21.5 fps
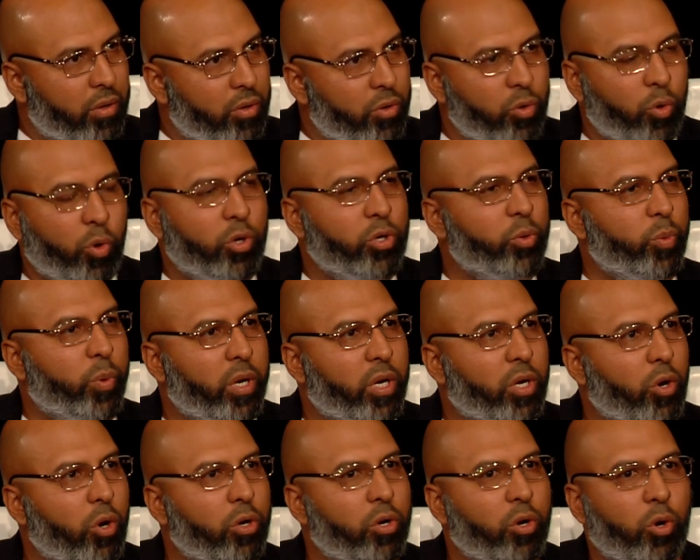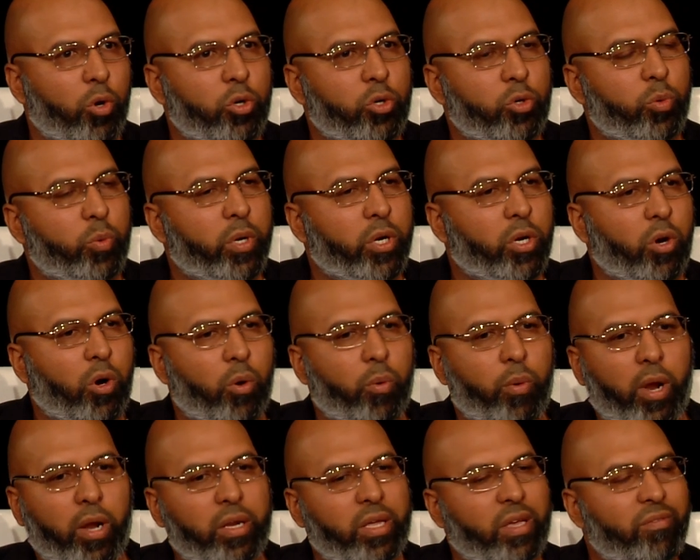Nor do we go
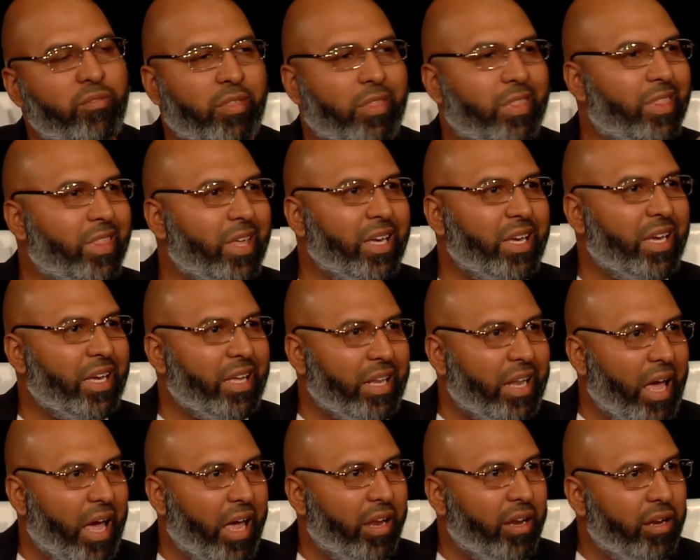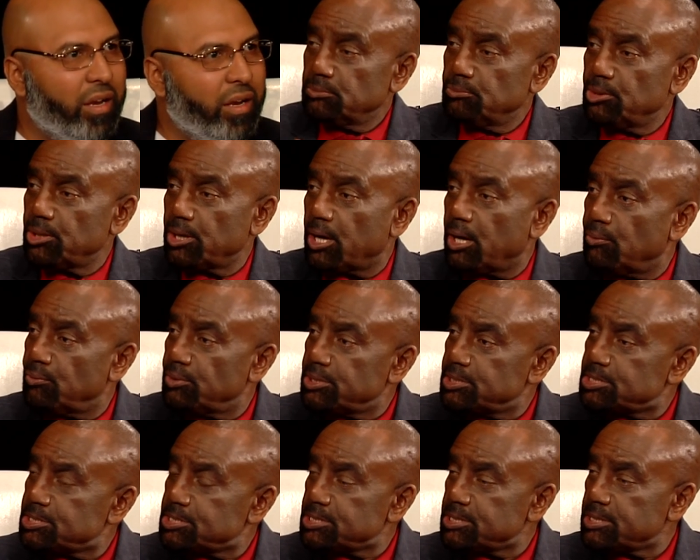around even thinking that. But are
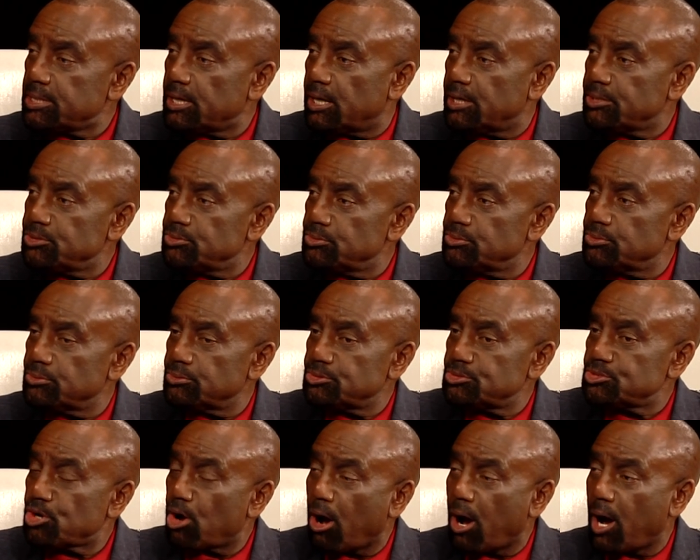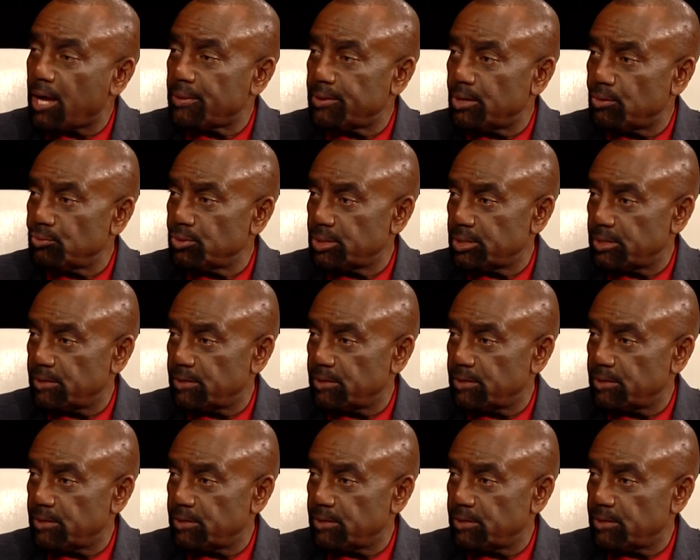we seeing? Are you taught that we are